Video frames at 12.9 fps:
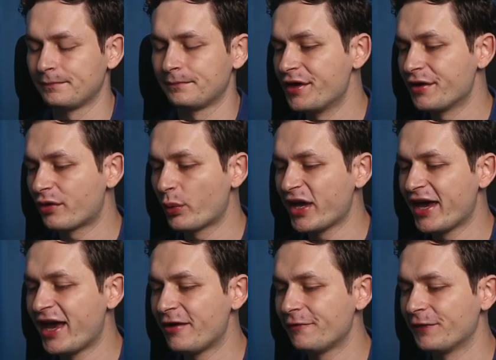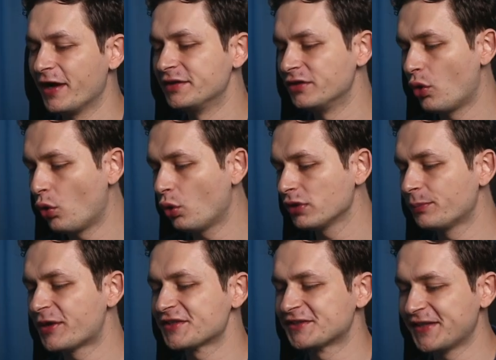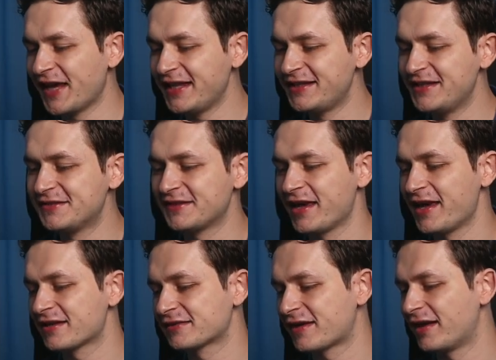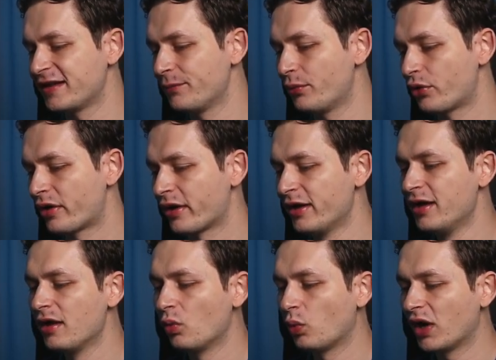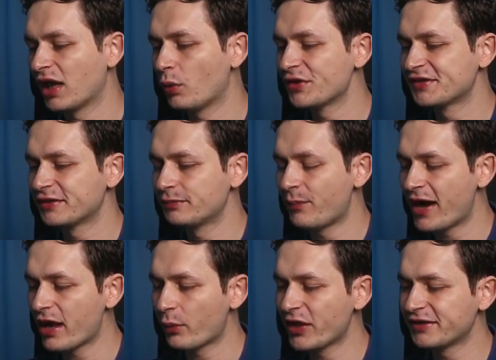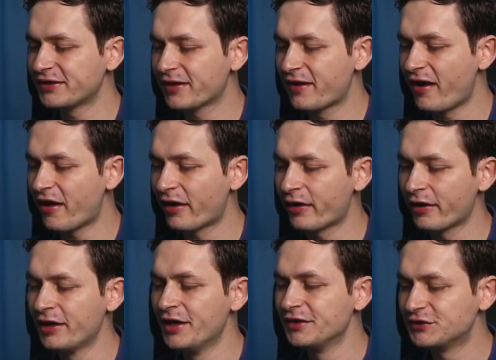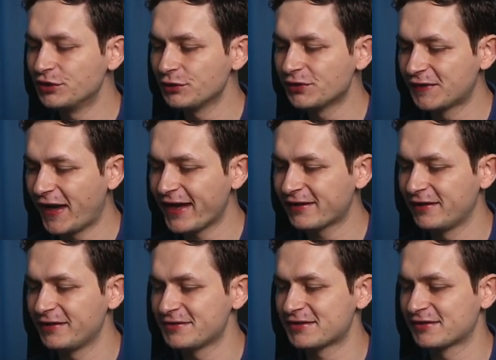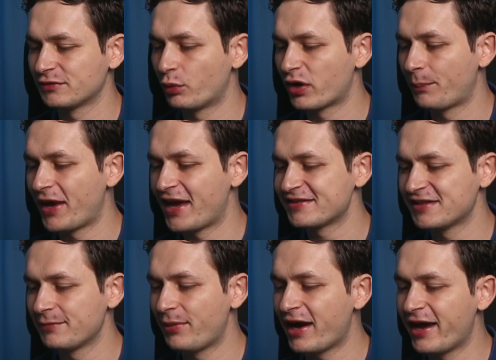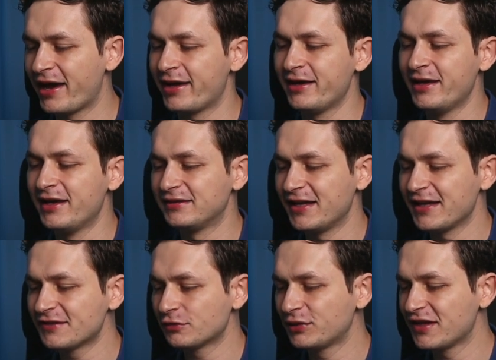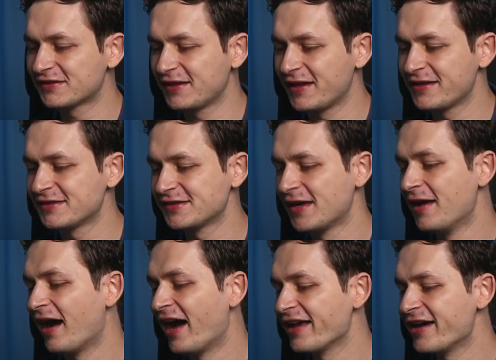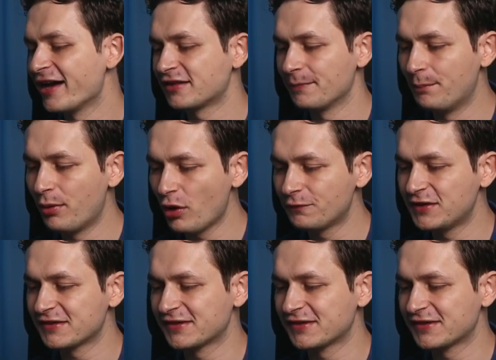Here we have an old Mercedes Excalibur. While I was admiring the car, two cyclists were passing by. Thanks to this lens, I got both the